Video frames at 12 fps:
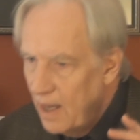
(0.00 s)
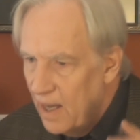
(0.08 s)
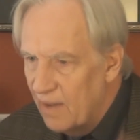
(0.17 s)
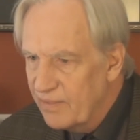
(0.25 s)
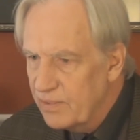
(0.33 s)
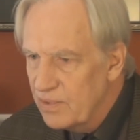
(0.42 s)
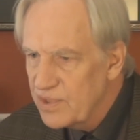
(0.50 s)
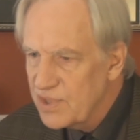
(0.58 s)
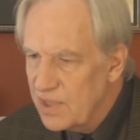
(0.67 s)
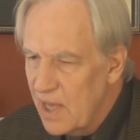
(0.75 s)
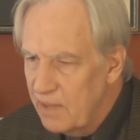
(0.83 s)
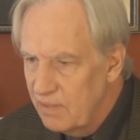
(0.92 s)
After a
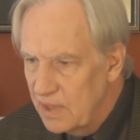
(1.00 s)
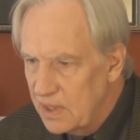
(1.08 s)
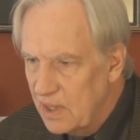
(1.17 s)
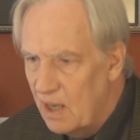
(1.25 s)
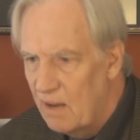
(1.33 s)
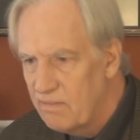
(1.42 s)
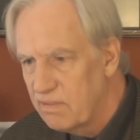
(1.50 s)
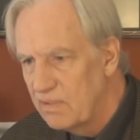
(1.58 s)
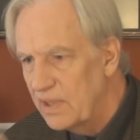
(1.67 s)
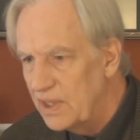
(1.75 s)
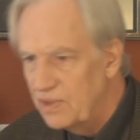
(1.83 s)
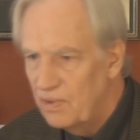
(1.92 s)
slight
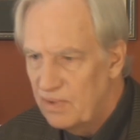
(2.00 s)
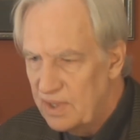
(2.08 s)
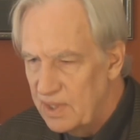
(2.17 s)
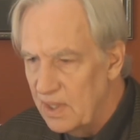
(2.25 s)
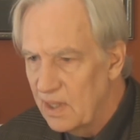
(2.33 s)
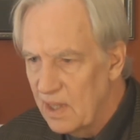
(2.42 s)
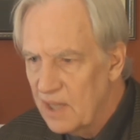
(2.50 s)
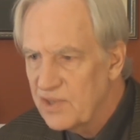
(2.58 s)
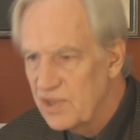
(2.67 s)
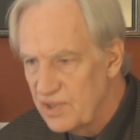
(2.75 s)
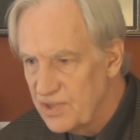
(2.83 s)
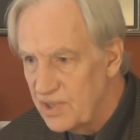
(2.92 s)
recovery during the
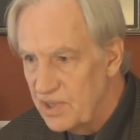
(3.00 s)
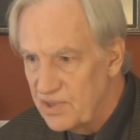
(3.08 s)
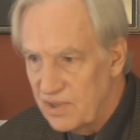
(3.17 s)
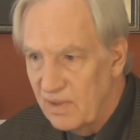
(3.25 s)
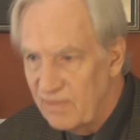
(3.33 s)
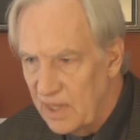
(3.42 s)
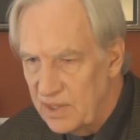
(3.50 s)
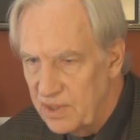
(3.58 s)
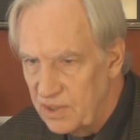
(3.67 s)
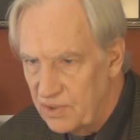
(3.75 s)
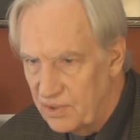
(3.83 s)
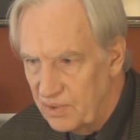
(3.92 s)
election season of
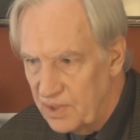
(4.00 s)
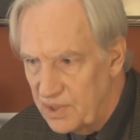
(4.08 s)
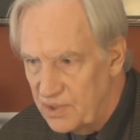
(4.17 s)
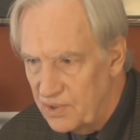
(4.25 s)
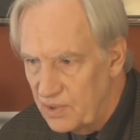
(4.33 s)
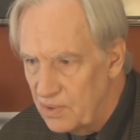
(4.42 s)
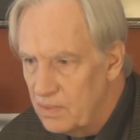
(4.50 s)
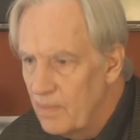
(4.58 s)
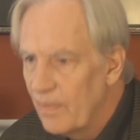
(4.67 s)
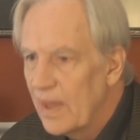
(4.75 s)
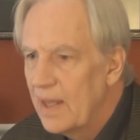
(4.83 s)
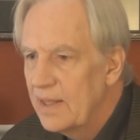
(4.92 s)
1932,
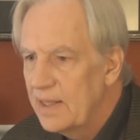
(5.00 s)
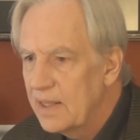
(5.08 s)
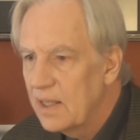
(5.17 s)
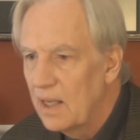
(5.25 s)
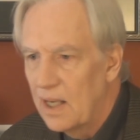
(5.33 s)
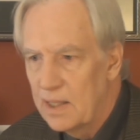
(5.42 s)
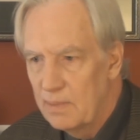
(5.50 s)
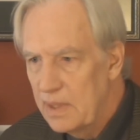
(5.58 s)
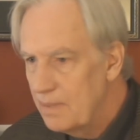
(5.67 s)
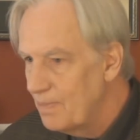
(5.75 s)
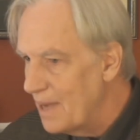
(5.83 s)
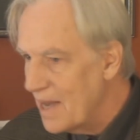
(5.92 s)
the
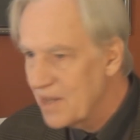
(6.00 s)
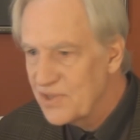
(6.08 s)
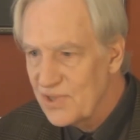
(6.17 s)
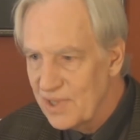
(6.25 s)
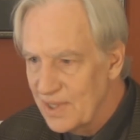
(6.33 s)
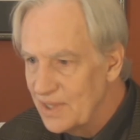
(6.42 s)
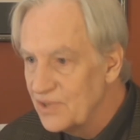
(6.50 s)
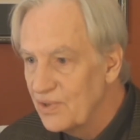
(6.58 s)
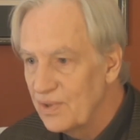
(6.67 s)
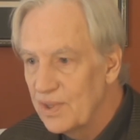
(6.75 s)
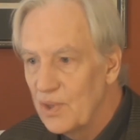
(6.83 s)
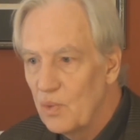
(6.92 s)
economy backslid
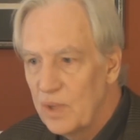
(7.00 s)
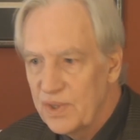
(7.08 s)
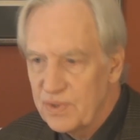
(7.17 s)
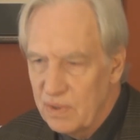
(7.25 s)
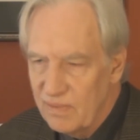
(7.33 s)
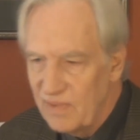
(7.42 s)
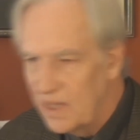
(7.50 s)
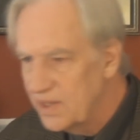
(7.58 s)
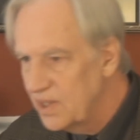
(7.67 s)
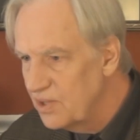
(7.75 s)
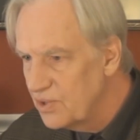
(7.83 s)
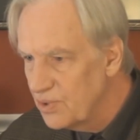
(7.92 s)
during the winter of
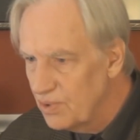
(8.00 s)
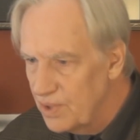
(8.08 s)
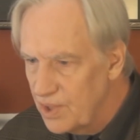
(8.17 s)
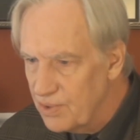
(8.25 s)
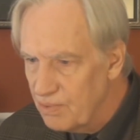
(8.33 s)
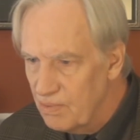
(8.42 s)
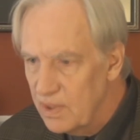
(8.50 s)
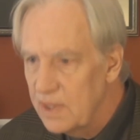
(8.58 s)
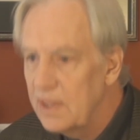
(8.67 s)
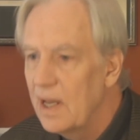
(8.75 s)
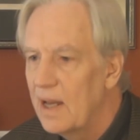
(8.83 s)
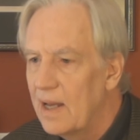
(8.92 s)

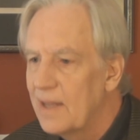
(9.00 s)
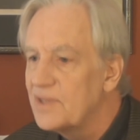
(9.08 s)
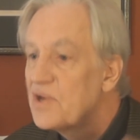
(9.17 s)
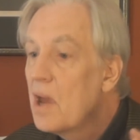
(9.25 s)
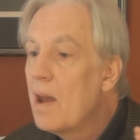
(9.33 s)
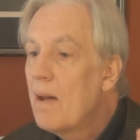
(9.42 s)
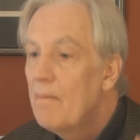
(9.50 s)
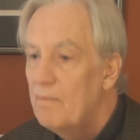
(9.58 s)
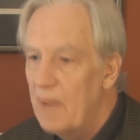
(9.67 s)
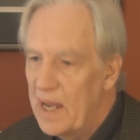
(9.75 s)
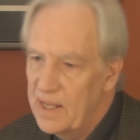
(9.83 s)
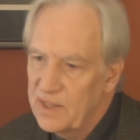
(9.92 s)
1933 as
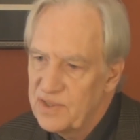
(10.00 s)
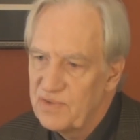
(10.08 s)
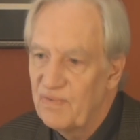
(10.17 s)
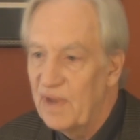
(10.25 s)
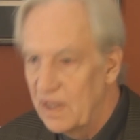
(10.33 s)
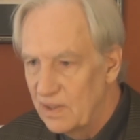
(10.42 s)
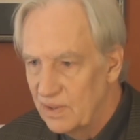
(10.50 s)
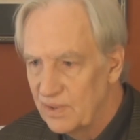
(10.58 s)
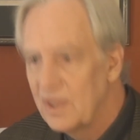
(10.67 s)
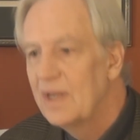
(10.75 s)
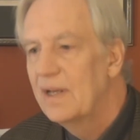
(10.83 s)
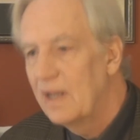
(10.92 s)
banks
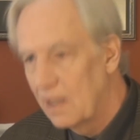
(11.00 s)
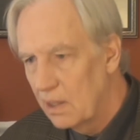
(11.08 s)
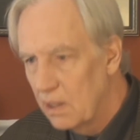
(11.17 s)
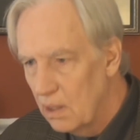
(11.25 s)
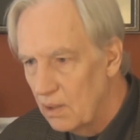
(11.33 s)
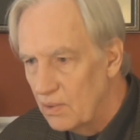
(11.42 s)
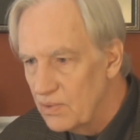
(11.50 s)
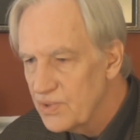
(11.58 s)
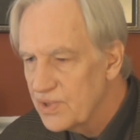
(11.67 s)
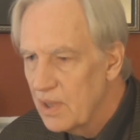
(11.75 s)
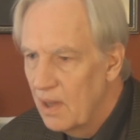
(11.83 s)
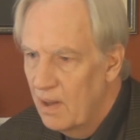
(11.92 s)
failed and
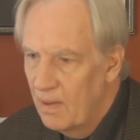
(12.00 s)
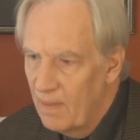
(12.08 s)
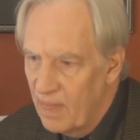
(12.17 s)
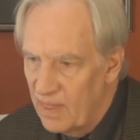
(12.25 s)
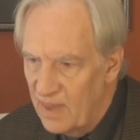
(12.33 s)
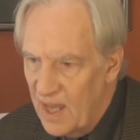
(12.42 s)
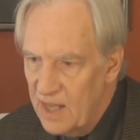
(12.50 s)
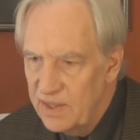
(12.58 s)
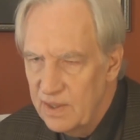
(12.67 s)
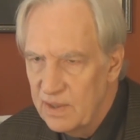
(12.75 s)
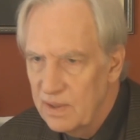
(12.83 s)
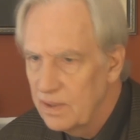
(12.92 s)
closed.
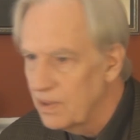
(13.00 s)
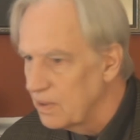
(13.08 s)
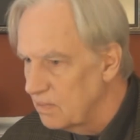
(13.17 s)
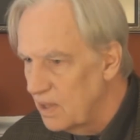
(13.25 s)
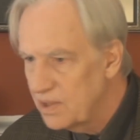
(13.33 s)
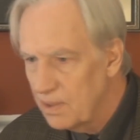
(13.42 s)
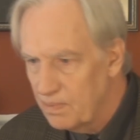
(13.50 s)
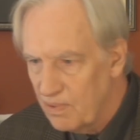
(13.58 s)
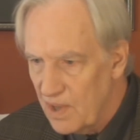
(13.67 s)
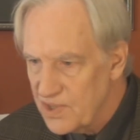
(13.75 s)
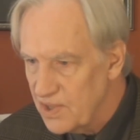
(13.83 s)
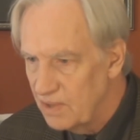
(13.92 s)
That year, the Great
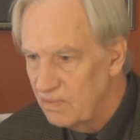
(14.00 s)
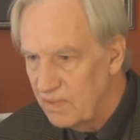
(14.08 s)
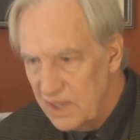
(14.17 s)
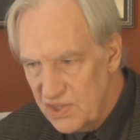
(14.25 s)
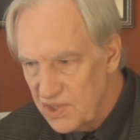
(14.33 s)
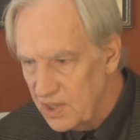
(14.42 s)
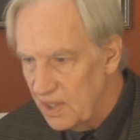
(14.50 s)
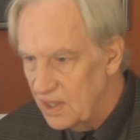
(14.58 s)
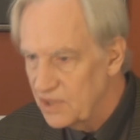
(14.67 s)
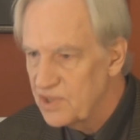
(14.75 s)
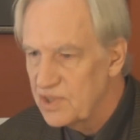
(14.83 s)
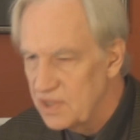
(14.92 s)
Depression reached
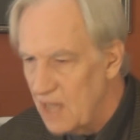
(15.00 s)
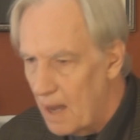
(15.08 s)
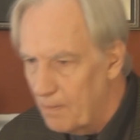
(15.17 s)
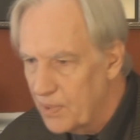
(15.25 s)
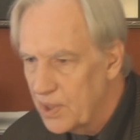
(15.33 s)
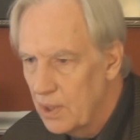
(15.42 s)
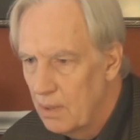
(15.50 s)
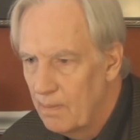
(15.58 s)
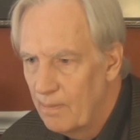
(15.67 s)
its depth.